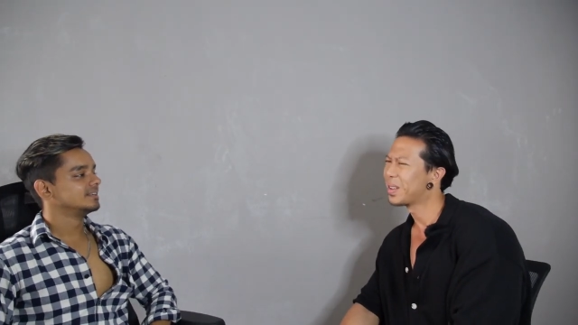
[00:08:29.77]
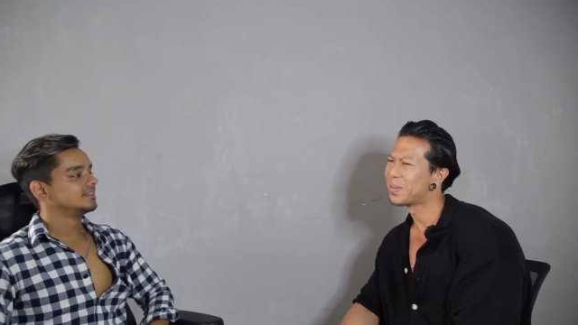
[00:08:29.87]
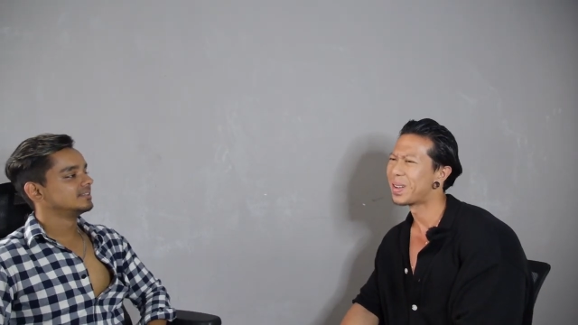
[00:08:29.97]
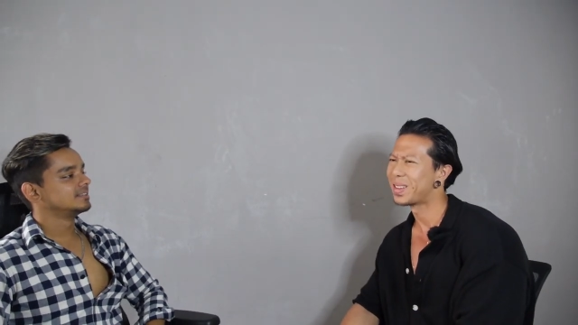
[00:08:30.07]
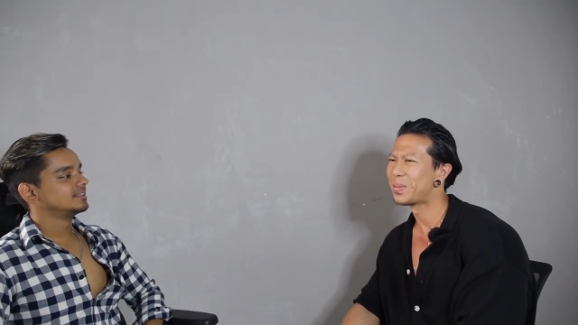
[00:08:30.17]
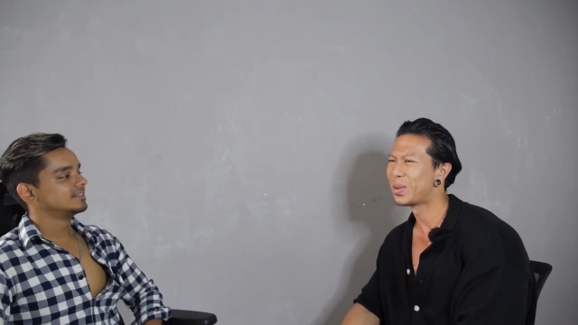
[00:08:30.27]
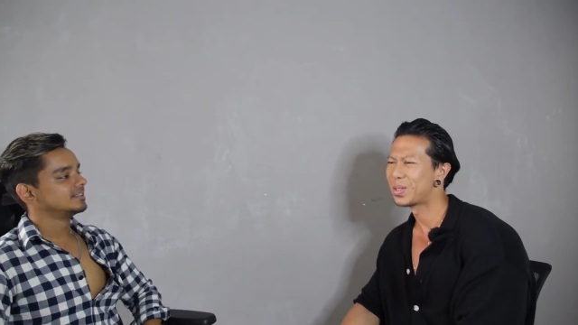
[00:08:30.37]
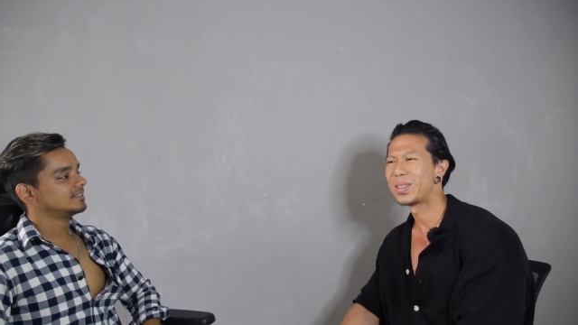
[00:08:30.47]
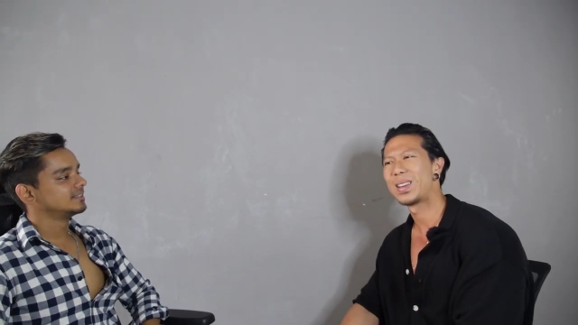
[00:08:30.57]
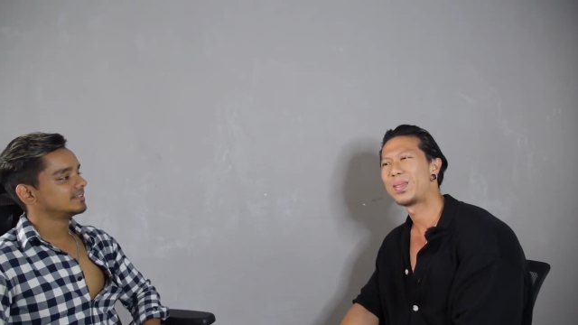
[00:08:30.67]
Speaker 1: Yeah, I think
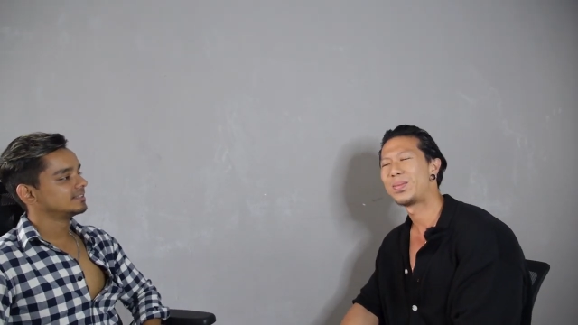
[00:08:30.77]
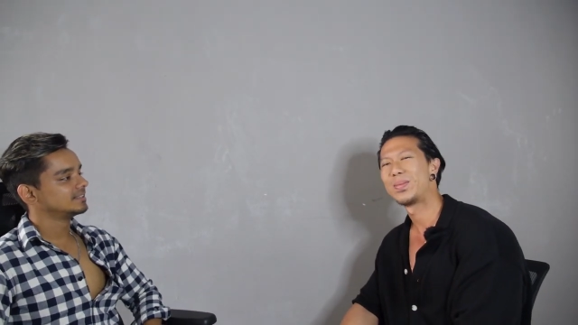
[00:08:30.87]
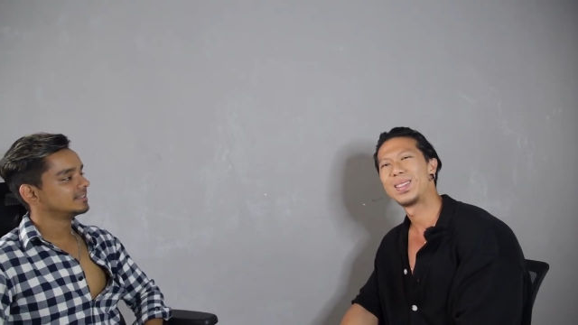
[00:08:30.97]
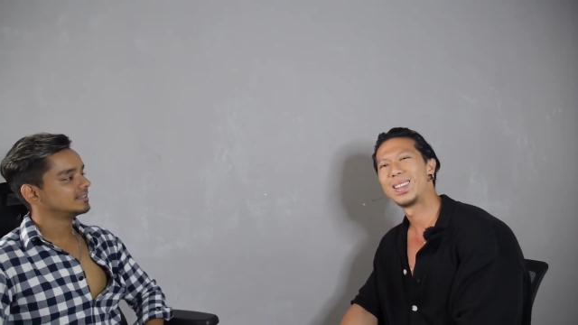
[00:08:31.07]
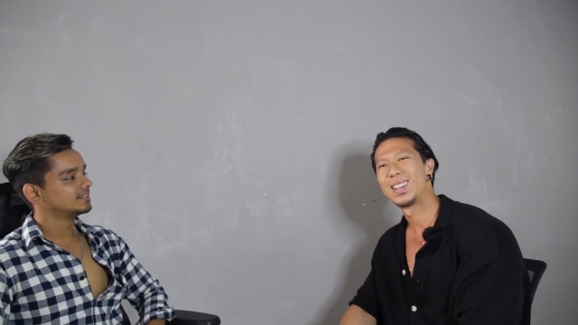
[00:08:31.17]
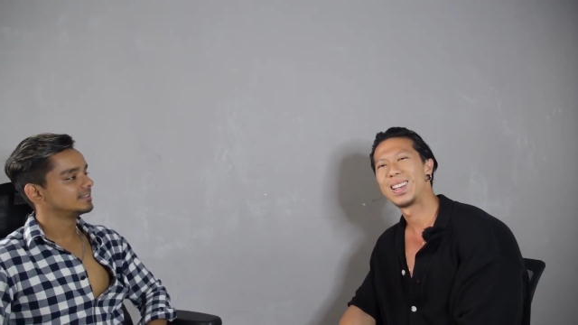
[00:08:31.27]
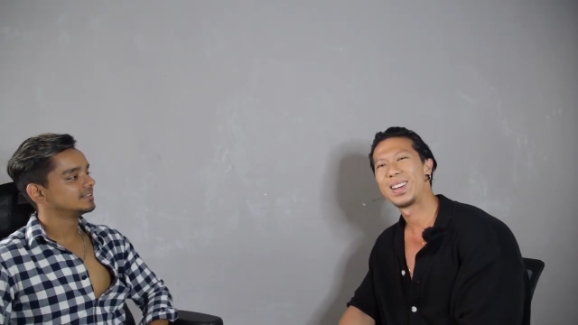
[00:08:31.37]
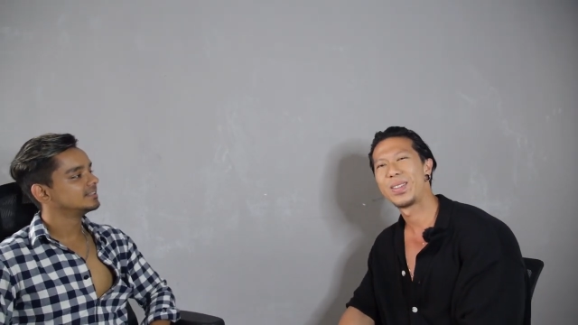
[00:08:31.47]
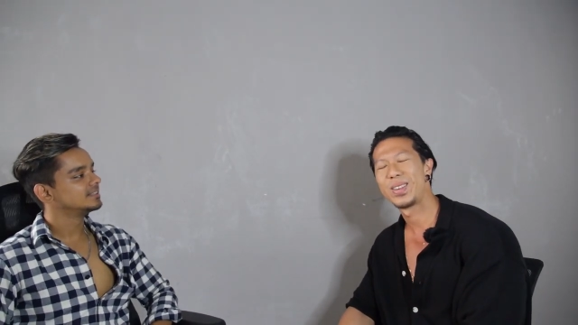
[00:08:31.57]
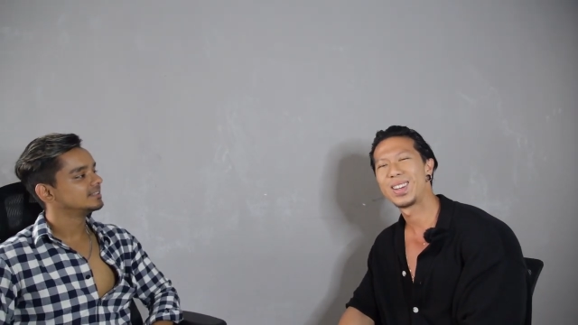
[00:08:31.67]
most of them
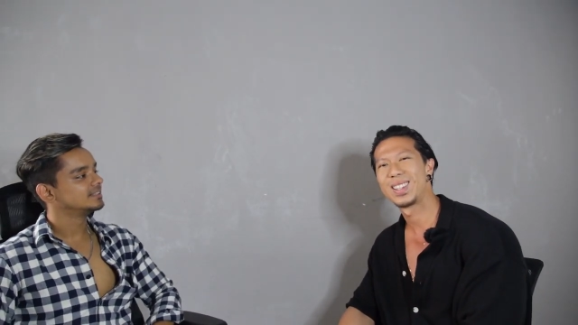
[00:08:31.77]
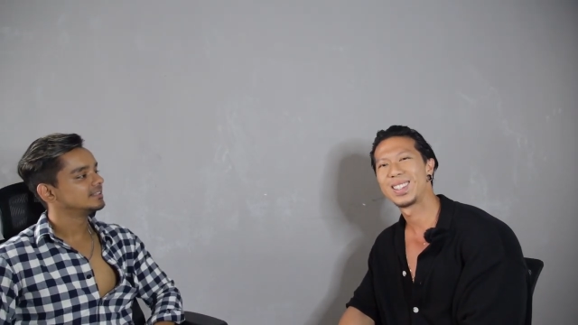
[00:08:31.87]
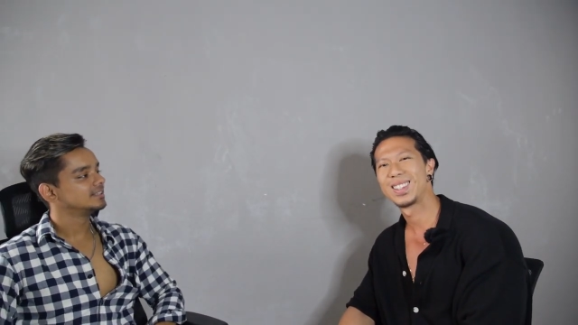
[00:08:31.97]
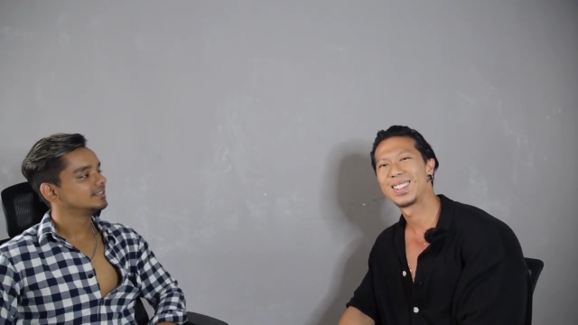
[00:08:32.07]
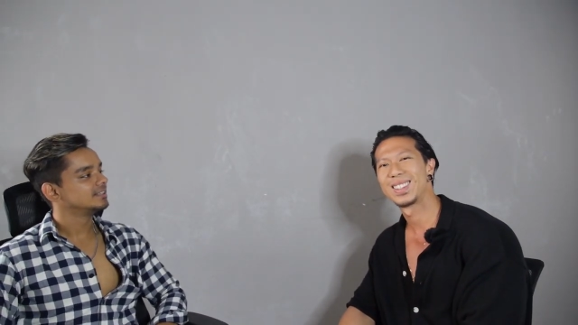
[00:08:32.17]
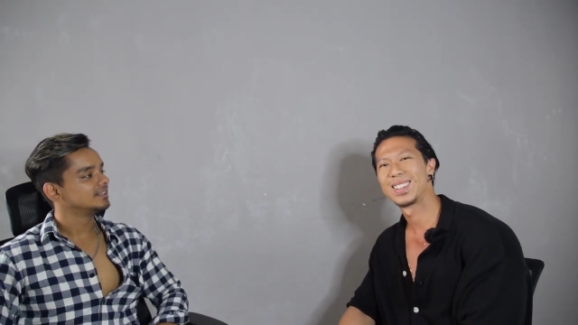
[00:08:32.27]
are very nice.